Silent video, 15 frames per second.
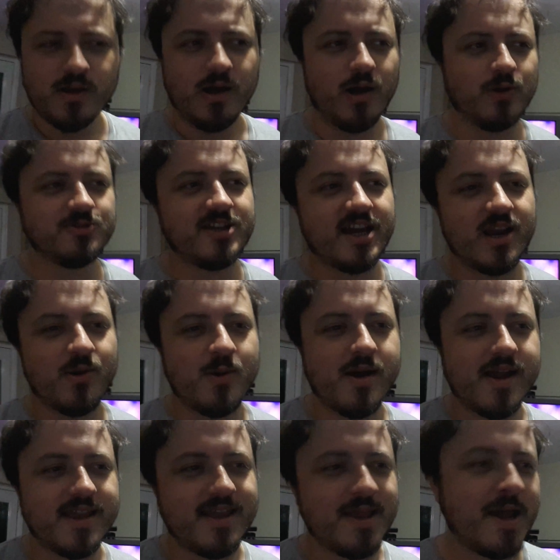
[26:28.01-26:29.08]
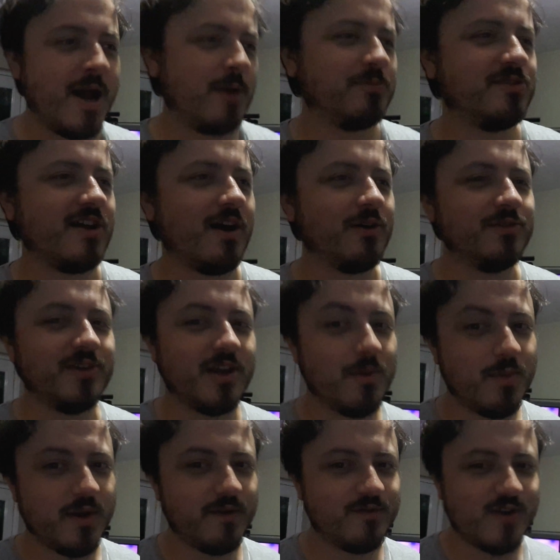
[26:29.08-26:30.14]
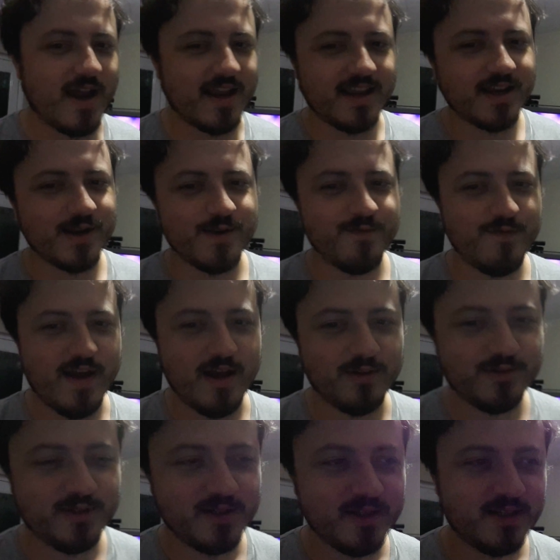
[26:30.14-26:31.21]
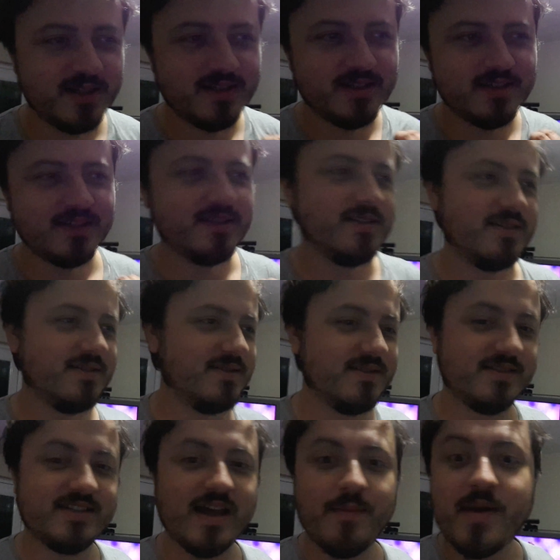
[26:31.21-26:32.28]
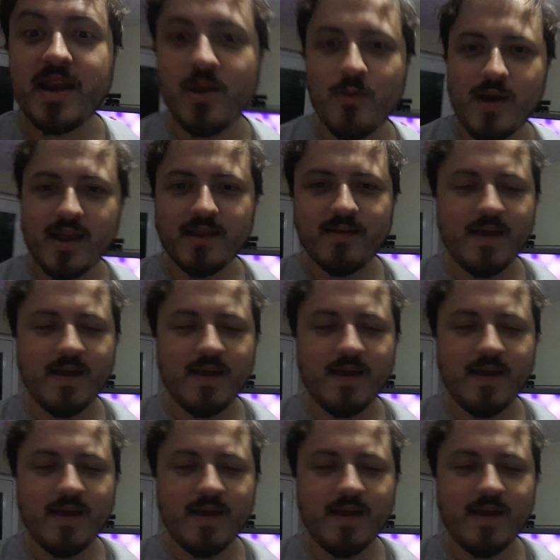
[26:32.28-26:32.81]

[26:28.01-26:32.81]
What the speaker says: old Yellow Eye, he helped out and did a bit of tracking and found some anyway.